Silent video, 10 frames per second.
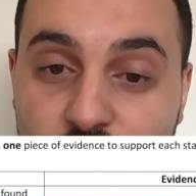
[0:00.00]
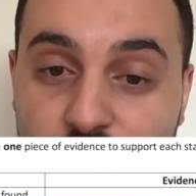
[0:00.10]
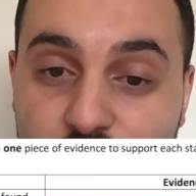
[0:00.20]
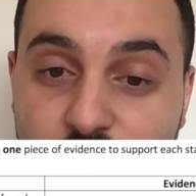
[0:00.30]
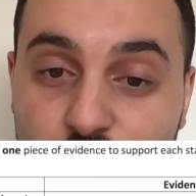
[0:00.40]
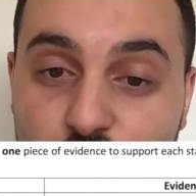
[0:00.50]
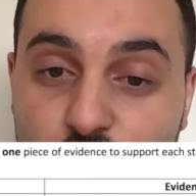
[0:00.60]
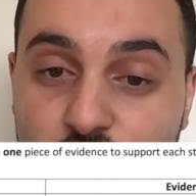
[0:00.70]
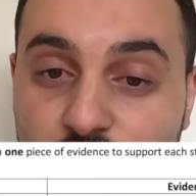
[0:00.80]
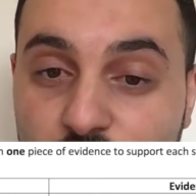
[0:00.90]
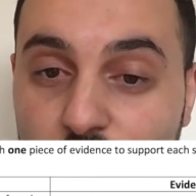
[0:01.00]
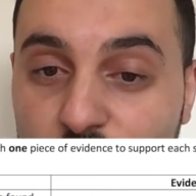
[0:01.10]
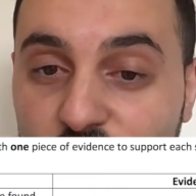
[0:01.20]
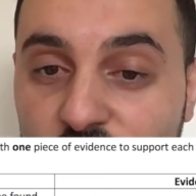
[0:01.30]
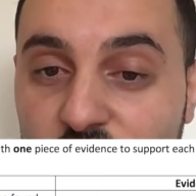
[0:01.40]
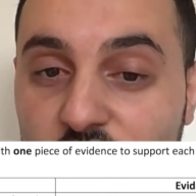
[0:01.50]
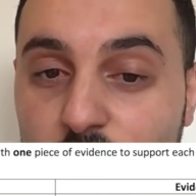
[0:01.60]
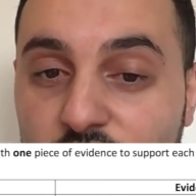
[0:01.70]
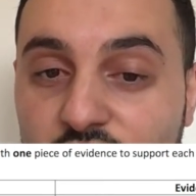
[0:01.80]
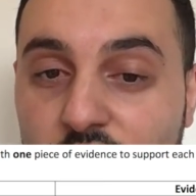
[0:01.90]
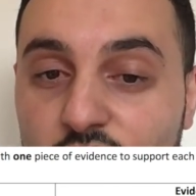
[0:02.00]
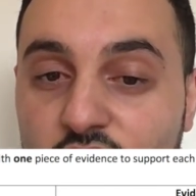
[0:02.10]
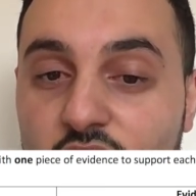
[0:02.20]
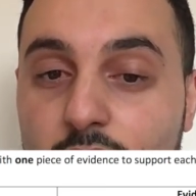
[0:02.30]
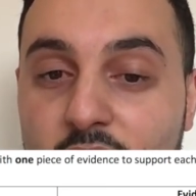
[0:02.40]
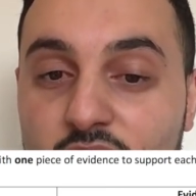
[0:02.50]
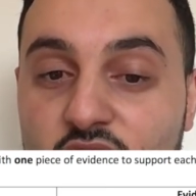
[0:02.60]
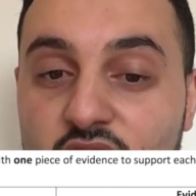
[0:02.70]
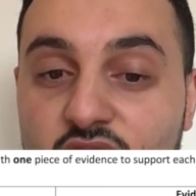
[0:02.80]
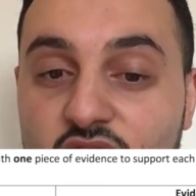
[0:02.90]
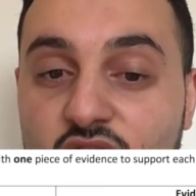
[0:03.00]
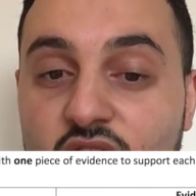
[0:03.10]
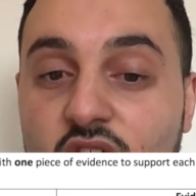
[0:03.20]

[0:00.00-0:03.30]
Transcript: fossils from the sea can be found in the mountains,